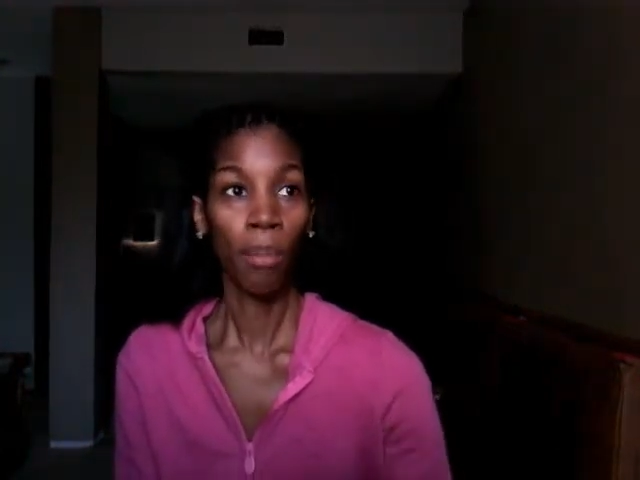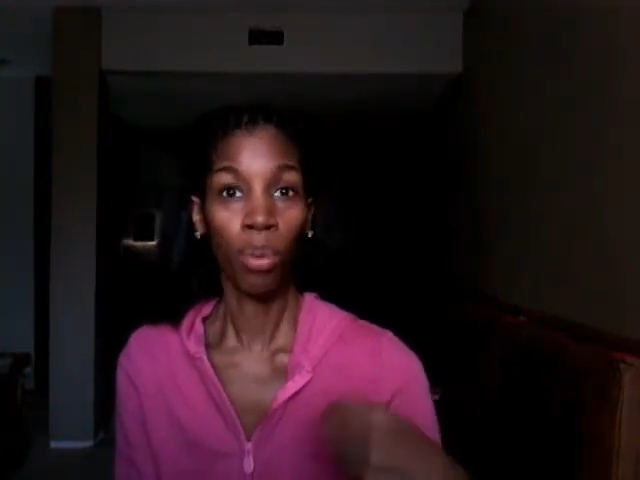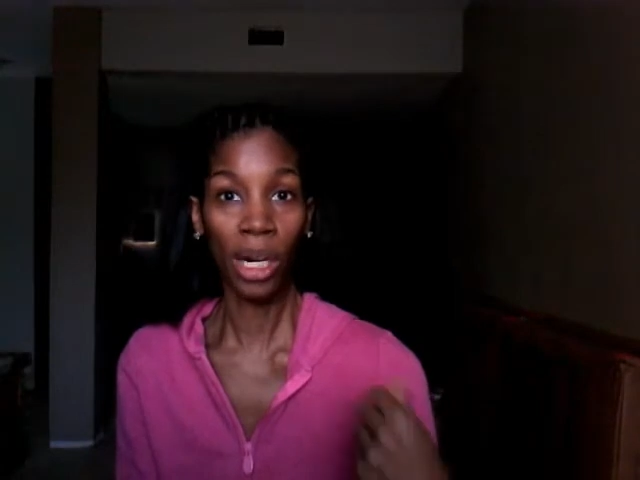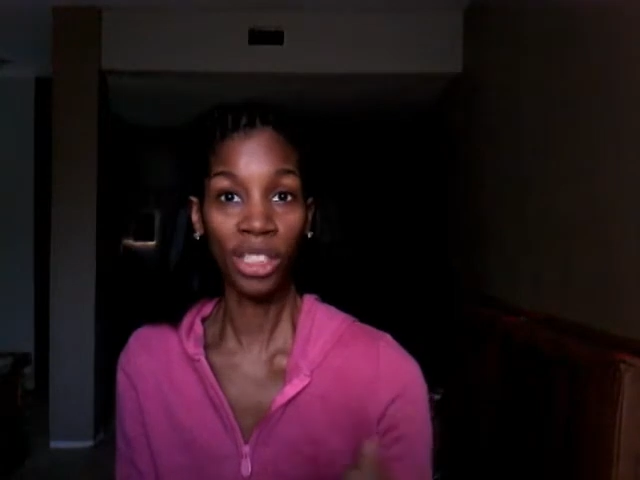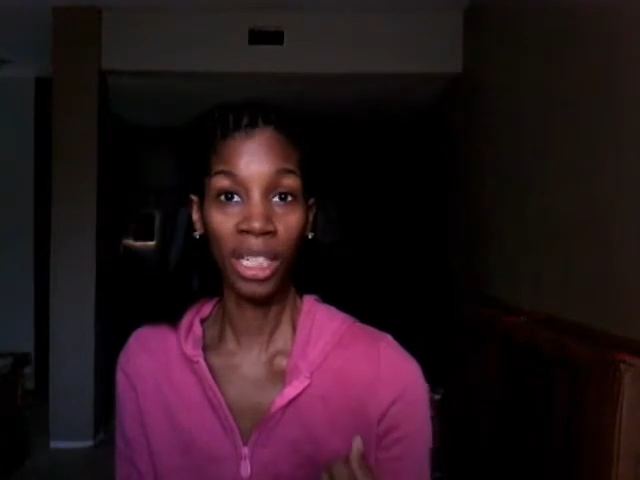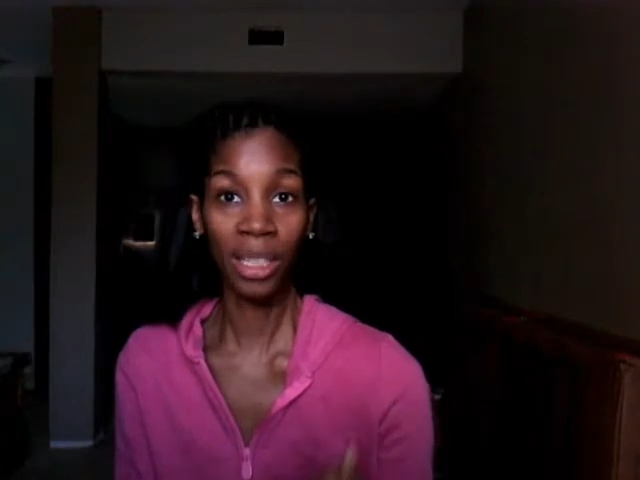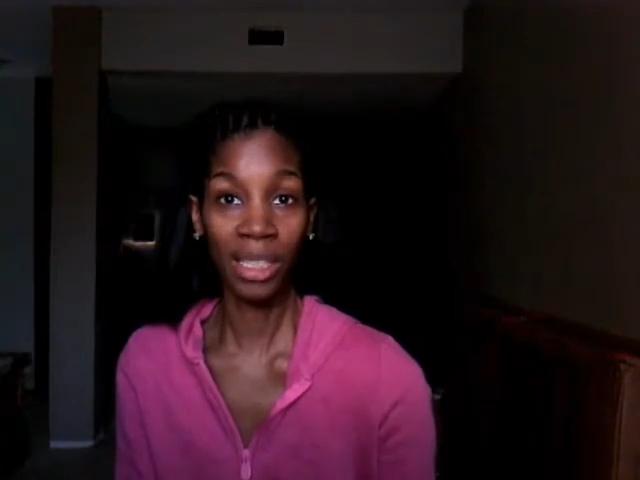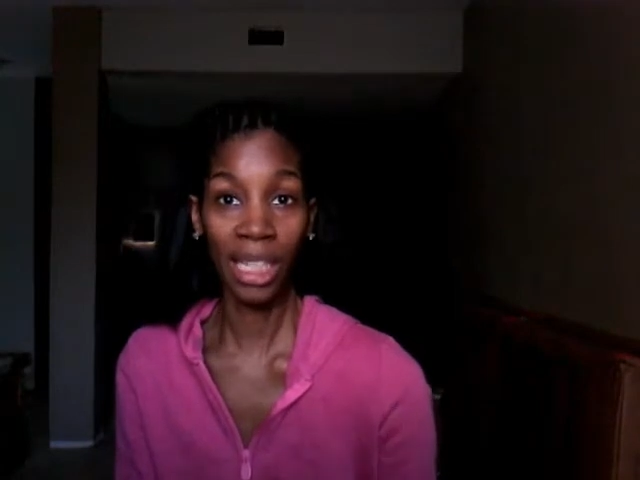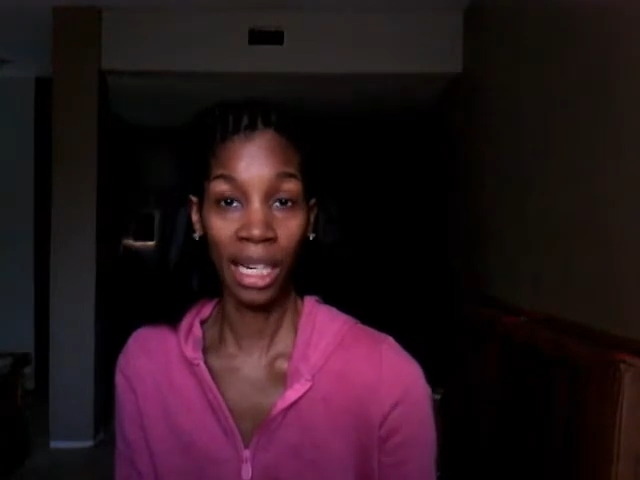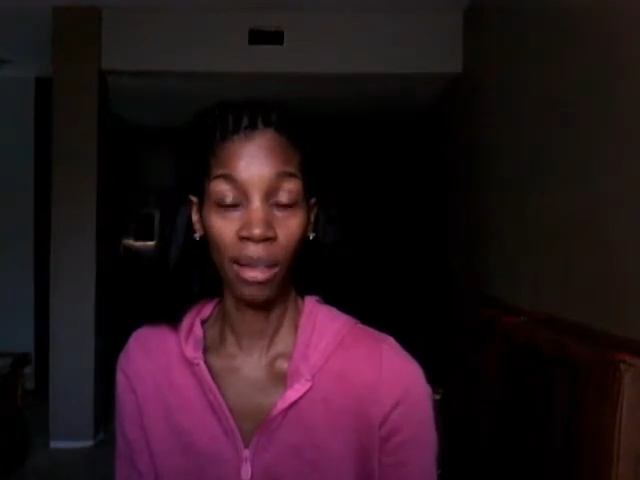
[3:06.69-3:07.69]
Brushing
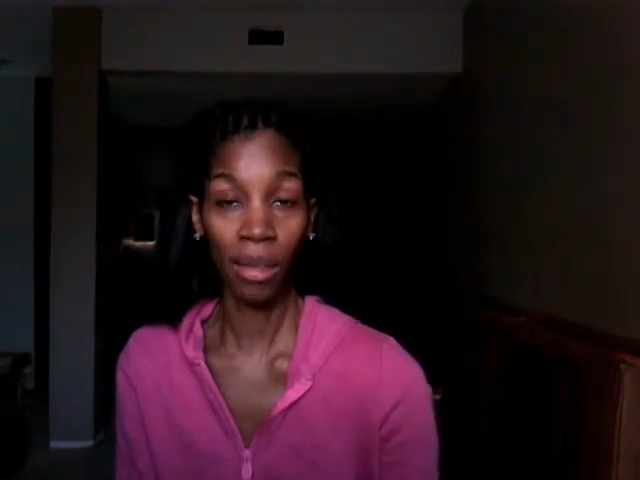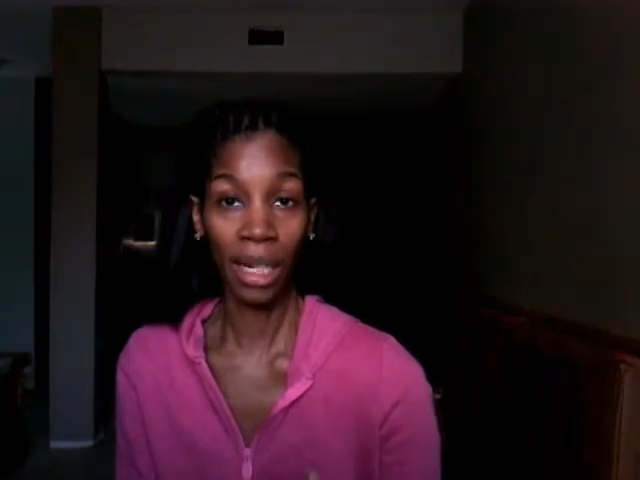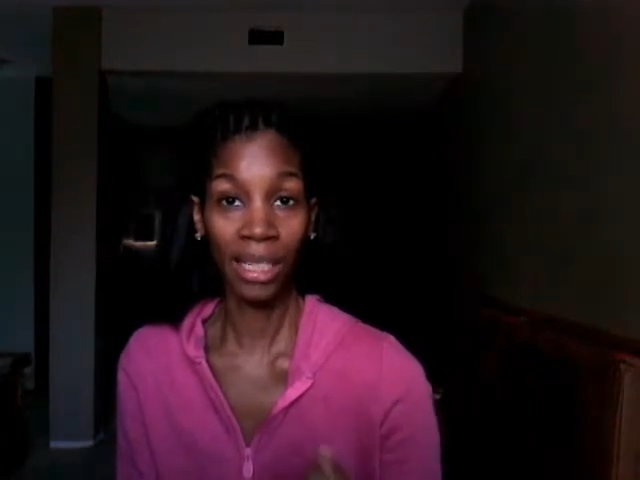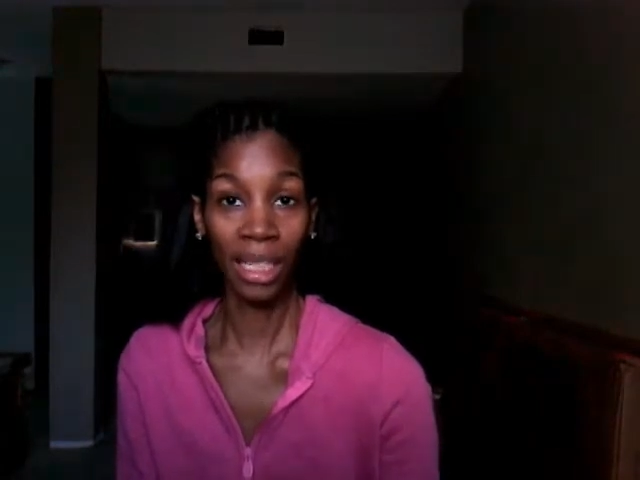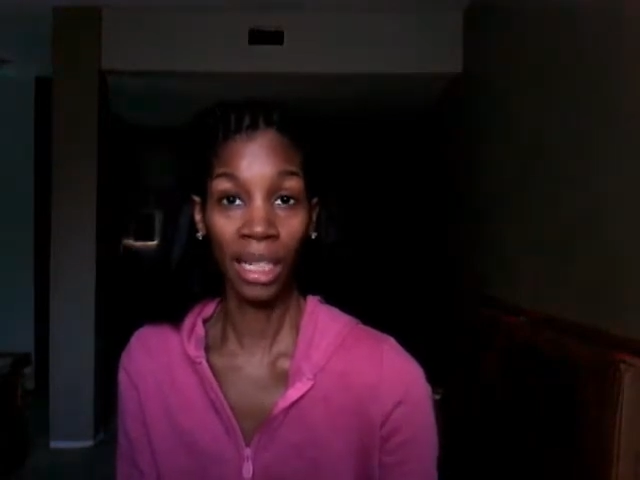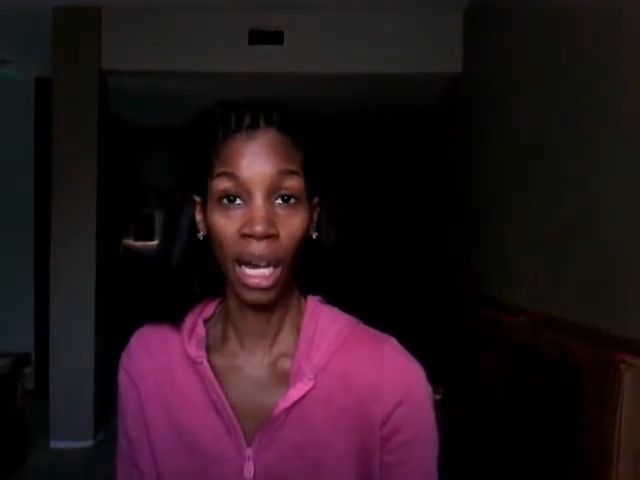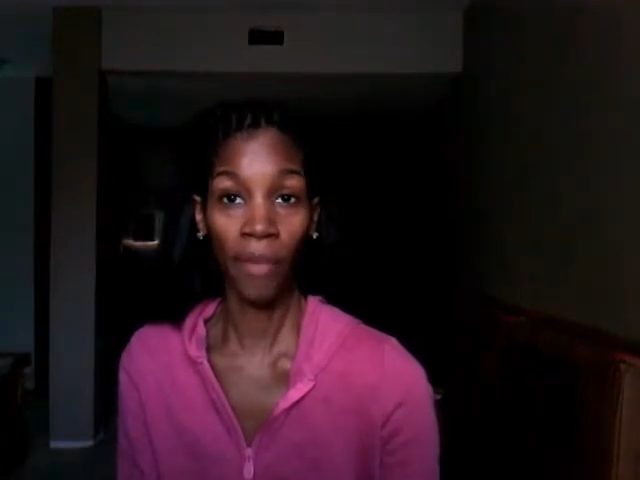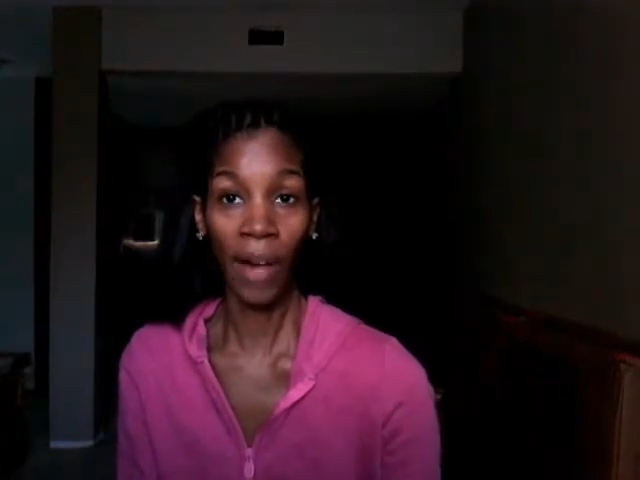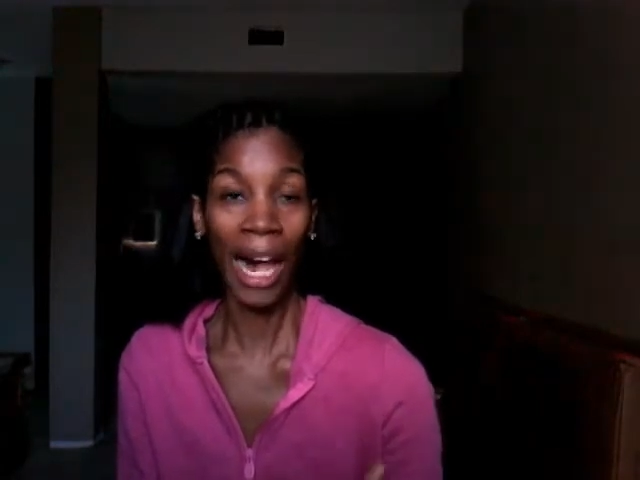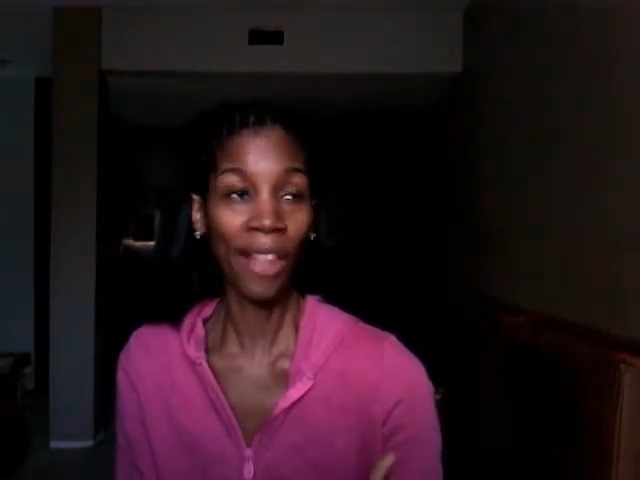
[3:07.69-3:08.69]
the teeth is enough.